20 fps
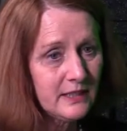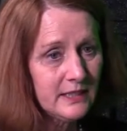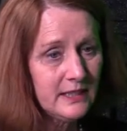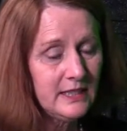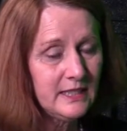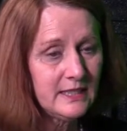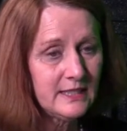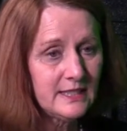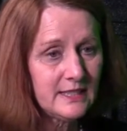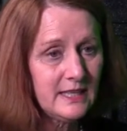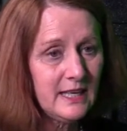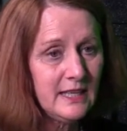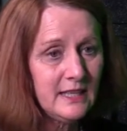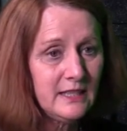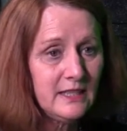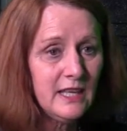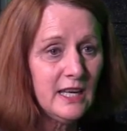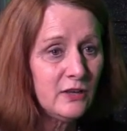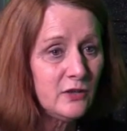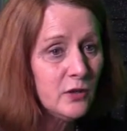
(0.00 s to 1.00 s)
is.
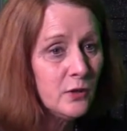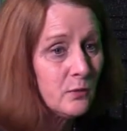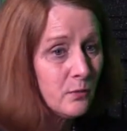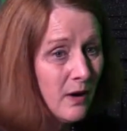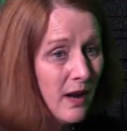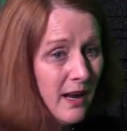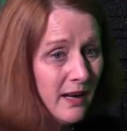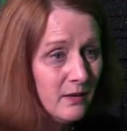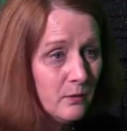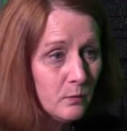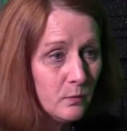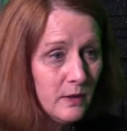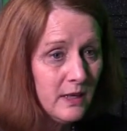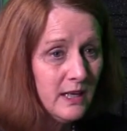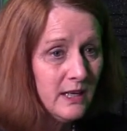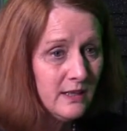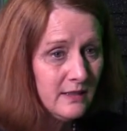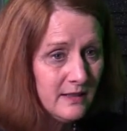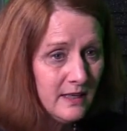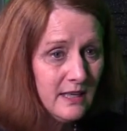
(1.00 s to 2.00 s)
And you're right.
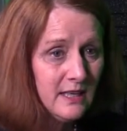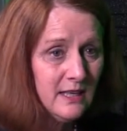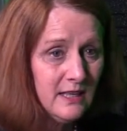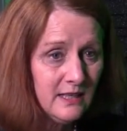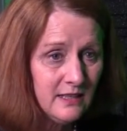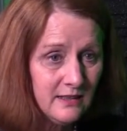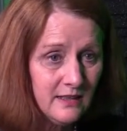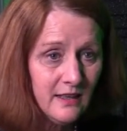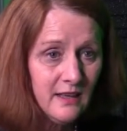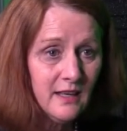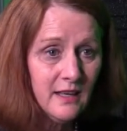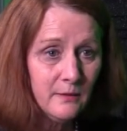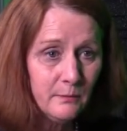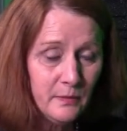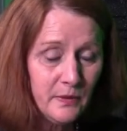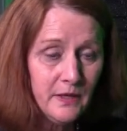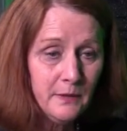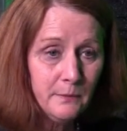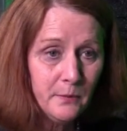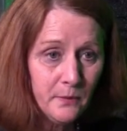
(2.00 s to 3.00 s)
We need
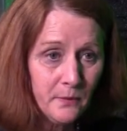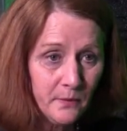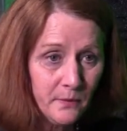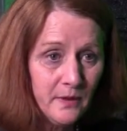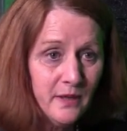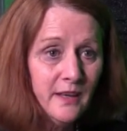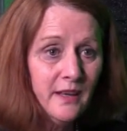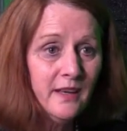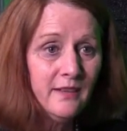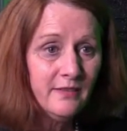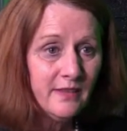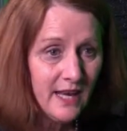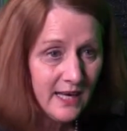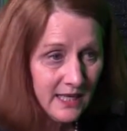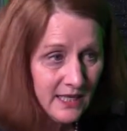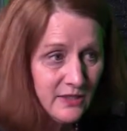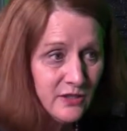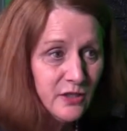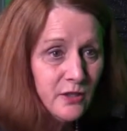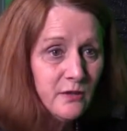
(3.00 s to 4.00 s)
people that
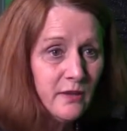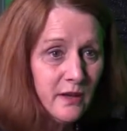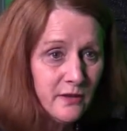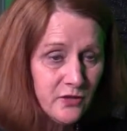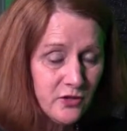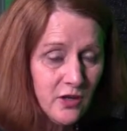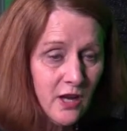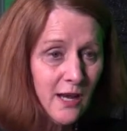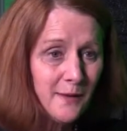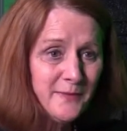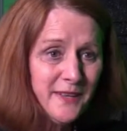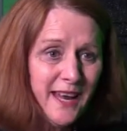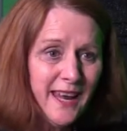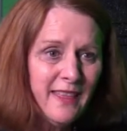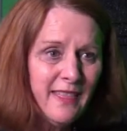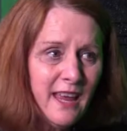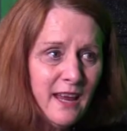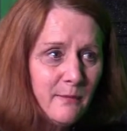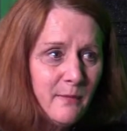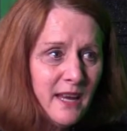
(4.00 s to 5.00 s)
can do those jobs,
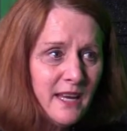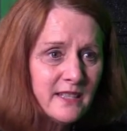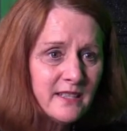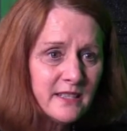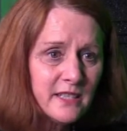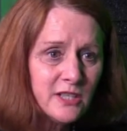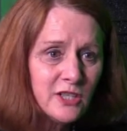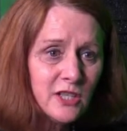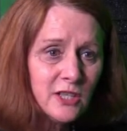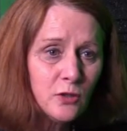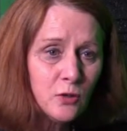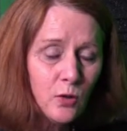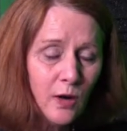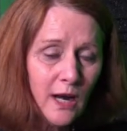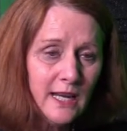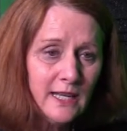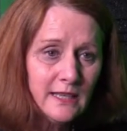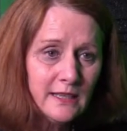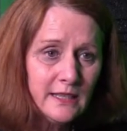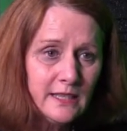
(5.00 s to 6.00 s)
and they make such a
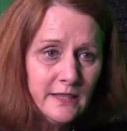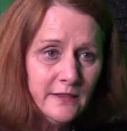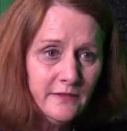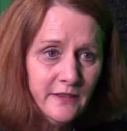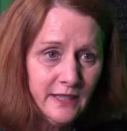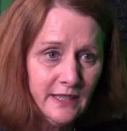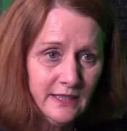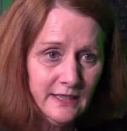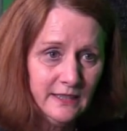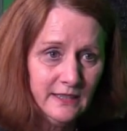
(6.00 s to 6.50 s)
great living.